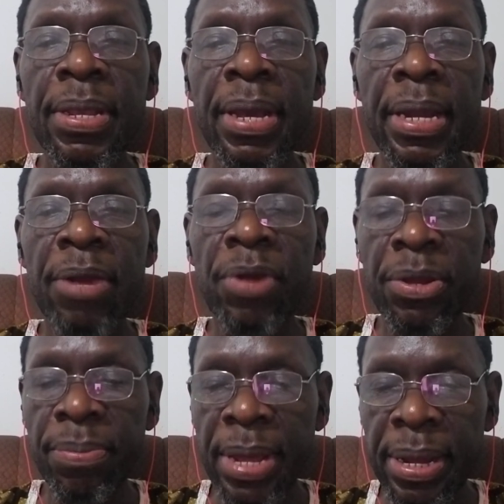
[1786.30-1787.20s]
And I
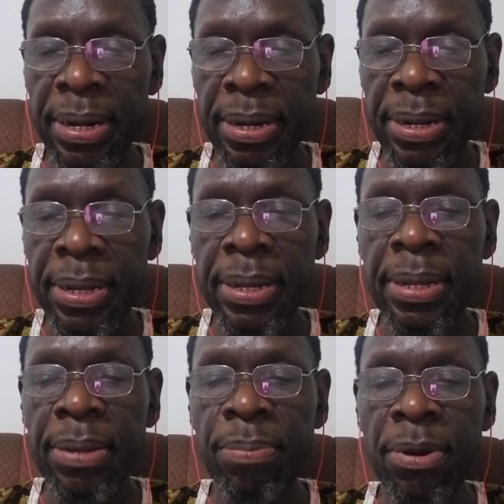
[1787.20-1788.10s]
recommend
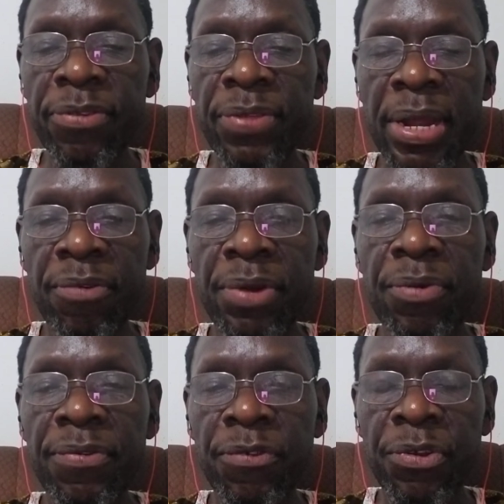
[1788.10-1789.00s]
books that I already
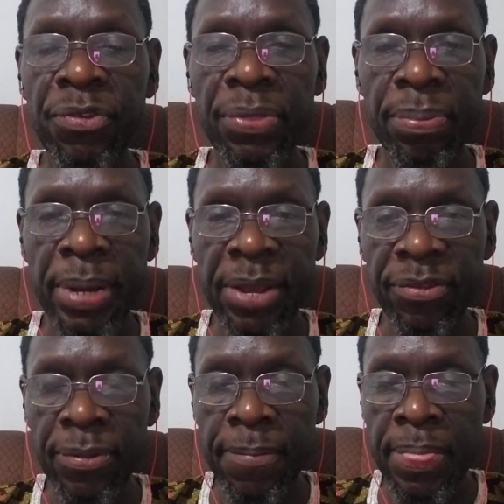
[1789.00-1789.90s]
referred to in the past:
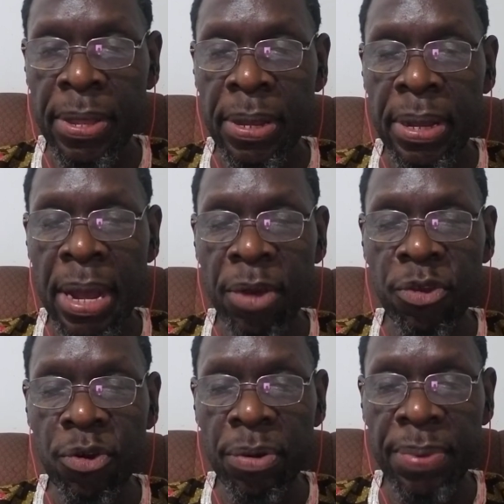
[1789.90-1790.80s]
How
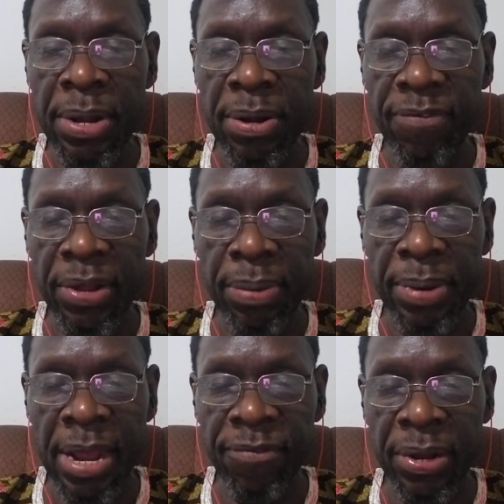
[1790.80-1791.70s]
Europe Underdeveloped
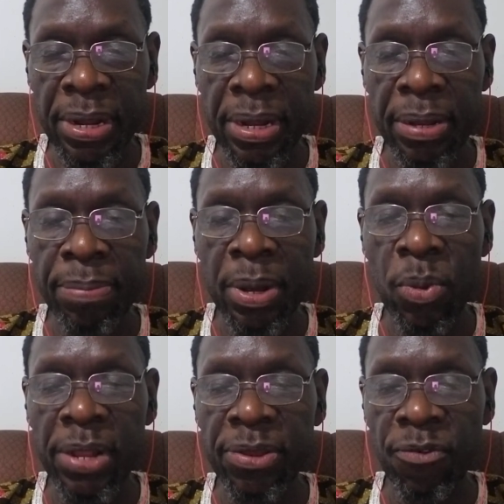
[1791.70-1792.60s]
Africa by
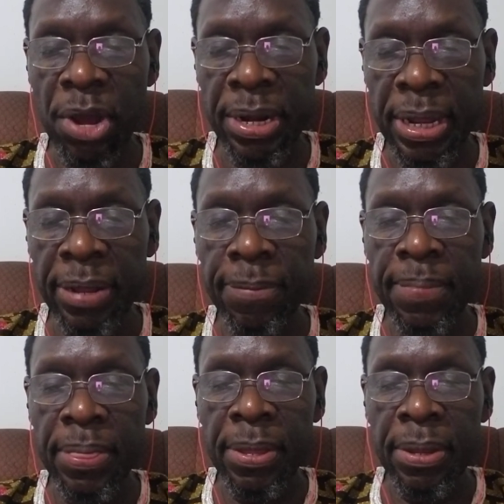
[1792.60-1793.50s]
Walter Rodney,
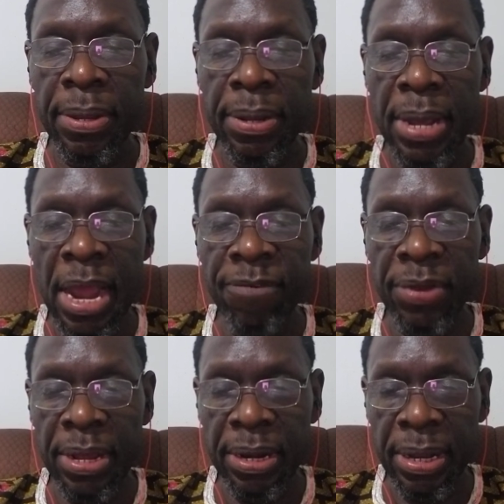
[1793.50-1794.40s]

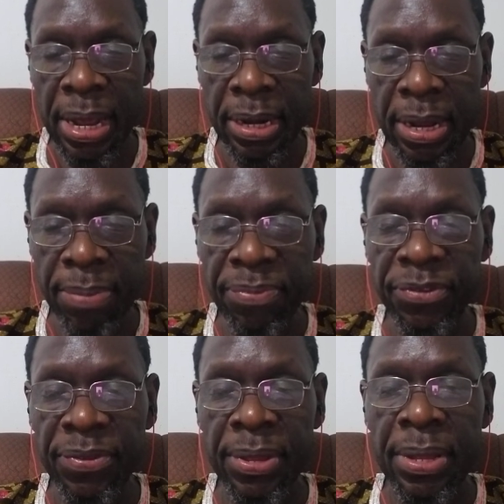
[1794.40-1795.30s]
African Kingdoms
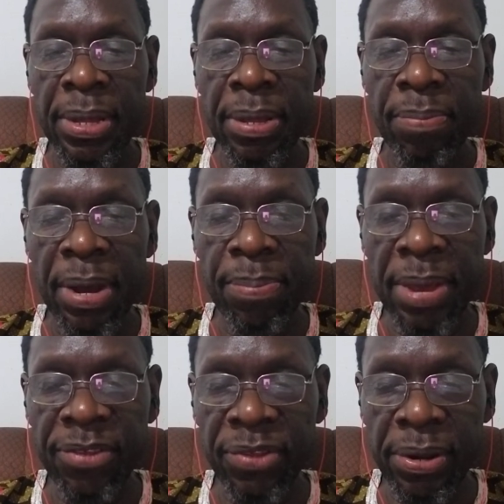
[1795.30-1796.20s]
by
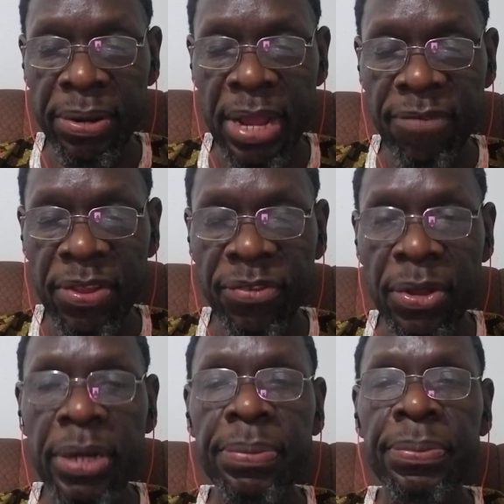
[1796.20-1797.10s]
Basil Davidson,